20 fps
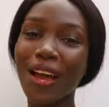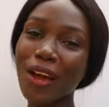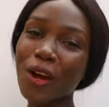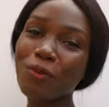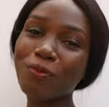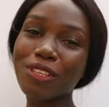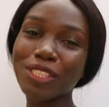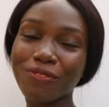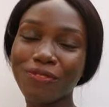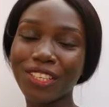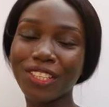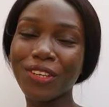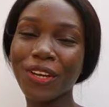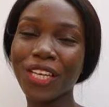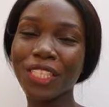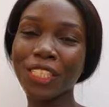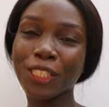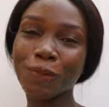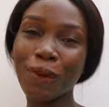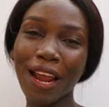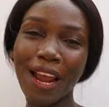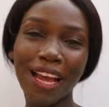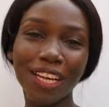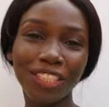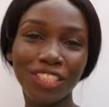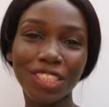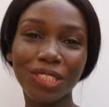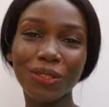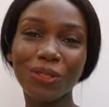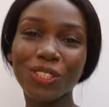So I hope this video
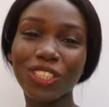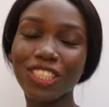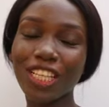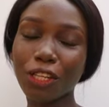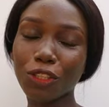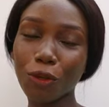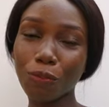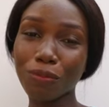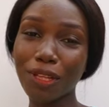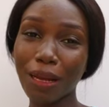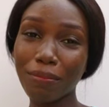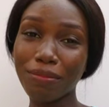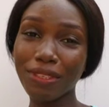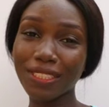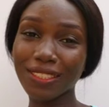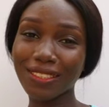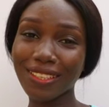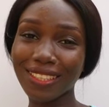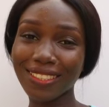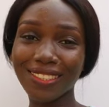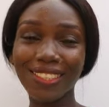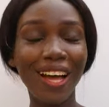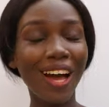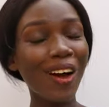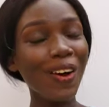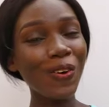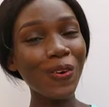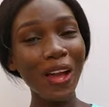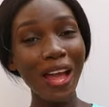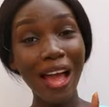inspires you to start up that business
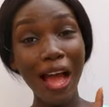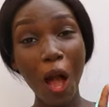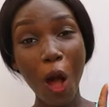now.